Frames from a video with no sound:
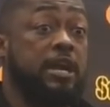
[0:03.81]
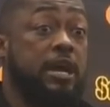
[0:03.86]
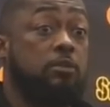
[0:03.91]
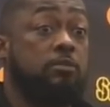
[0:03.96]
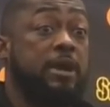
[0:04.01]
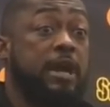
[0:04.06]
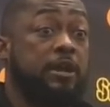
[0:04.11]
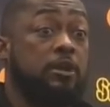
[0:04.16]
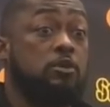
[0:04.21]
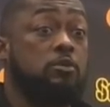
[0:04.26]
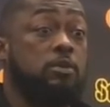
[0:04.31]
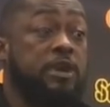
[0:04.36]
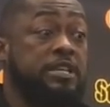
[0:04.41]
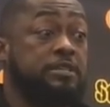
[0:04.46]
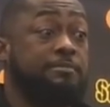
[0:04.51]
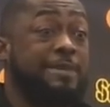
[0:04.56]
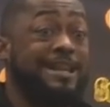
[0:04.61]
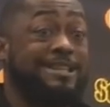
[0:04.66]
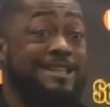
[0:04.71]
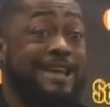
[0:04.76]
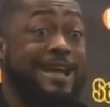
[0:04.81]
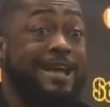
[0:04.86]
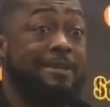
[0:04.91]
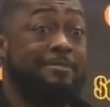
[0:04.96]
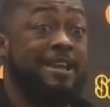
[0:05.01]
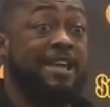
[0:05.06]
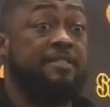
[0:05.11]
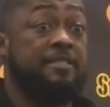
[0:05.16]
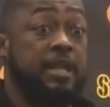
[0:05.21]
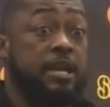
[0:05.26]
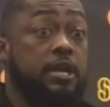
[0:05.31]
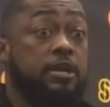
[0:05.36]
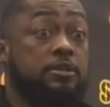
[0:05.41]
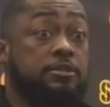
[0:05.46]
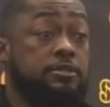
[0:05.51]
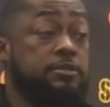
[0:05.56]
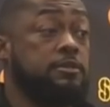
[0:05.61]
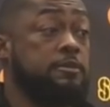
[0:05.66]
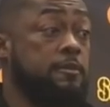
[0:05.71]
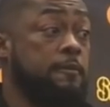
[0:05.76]
That way I don't waste my time and
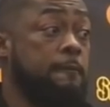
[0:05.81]
theirs.